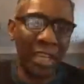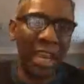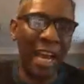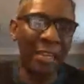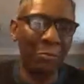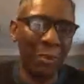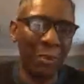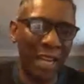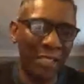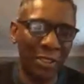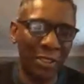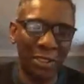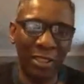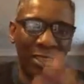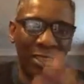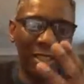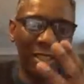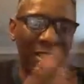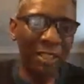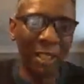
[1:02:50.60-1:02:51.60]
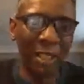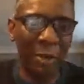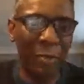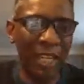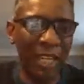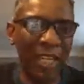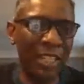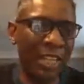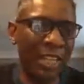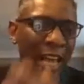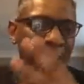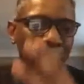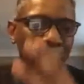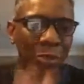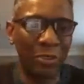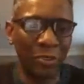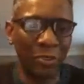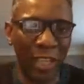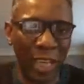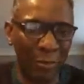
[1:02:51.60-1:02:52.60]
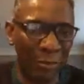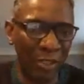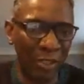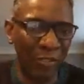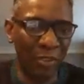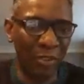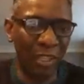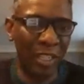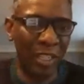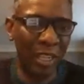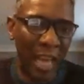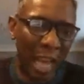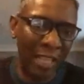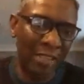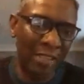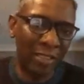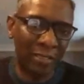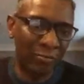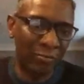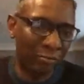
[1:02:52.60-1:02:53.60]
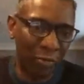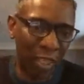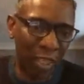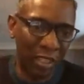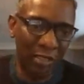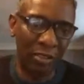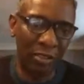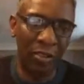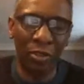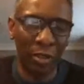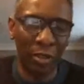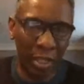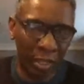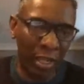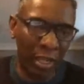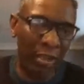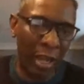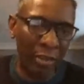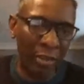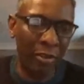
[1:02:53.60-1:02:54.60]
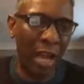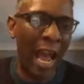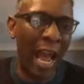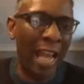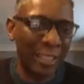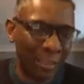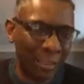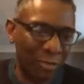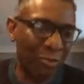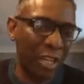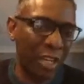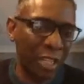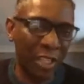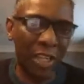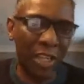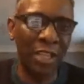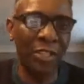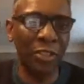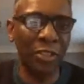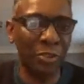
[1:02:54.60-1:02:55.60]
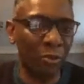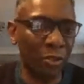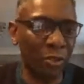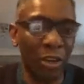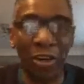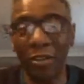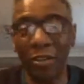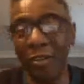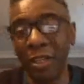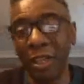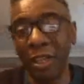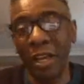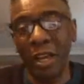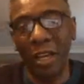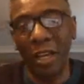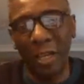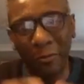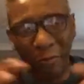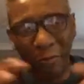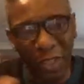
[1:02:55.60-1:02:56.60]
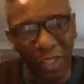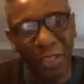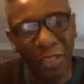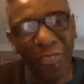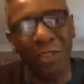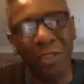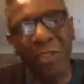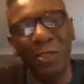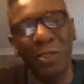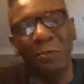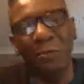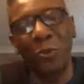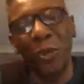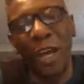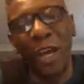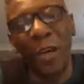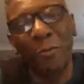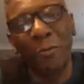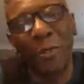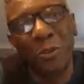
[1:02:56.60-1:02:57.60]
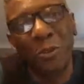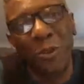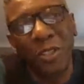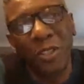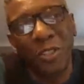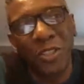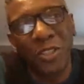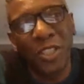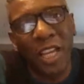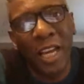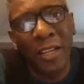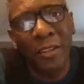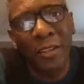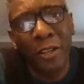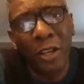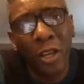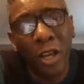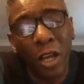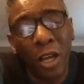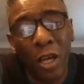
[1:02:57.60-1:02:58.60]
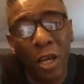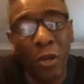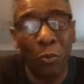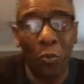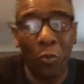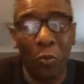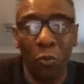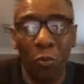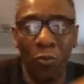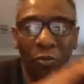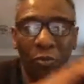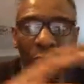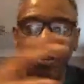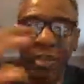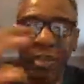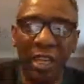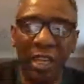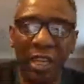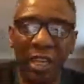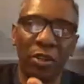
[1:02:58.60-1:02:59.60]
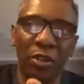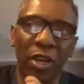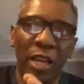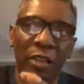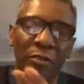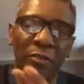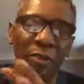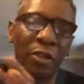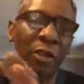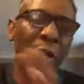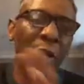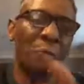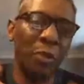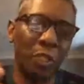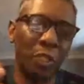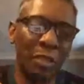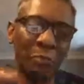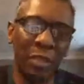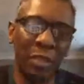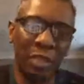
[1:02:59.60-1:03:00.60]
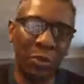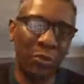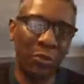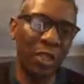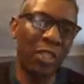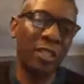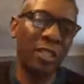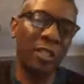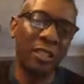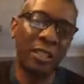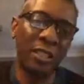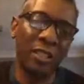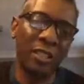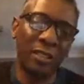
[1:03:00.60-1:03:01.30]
can matter go in and out of the atmosphere and radiation or not? These things will help to understand, if you like, the coupling between